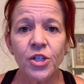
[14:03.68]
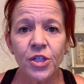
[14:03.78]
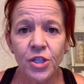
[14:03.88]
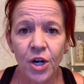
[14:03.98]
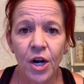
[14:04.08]
to
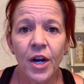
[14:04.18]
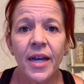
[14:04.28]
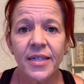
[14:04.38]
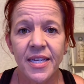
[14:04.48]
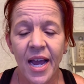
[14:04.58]
start
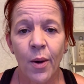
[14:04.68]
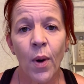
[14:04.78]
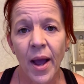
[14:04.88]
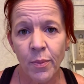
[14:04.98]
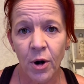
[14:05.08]
a
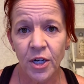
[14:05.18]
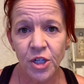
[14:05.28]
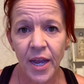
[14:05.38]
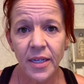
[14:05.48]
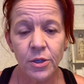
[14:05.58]
DIY
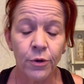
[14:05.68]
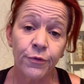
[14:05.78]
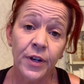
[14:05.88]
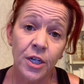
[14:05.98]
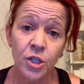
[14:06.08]
project or
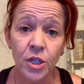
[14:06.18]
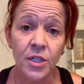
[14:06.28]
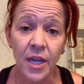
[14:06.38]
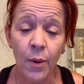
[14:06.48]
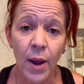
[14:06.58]
finish a
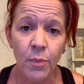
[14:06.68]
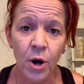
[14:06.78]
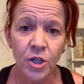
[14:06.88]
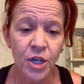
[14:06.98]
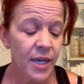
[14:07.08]
DIY
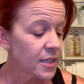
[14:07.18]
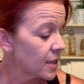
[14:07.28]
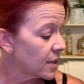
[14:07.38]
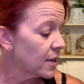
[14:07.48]
project.